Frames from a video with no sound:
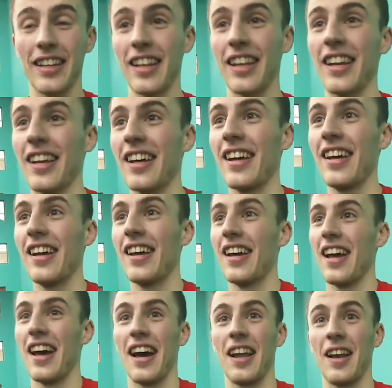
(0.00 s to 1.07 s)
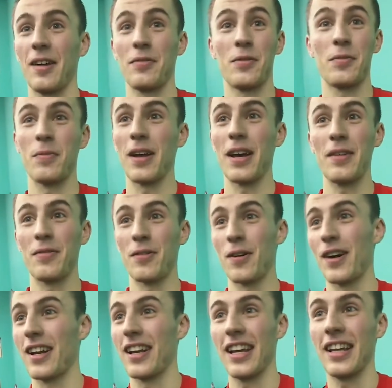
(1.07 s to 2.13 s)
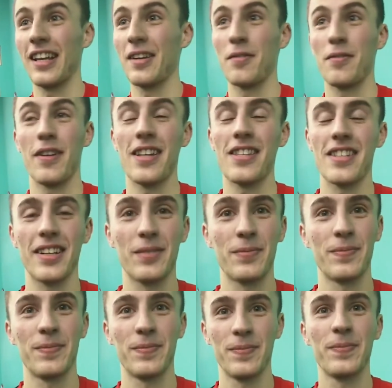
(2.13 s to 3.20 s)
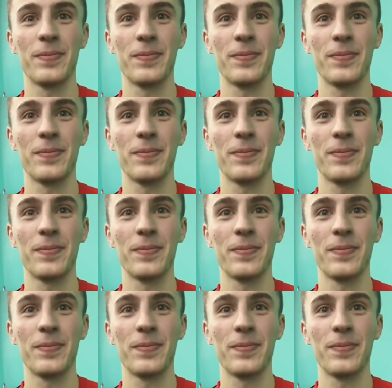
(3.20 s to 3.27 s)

And I love to play for the Indian fans. Yeah.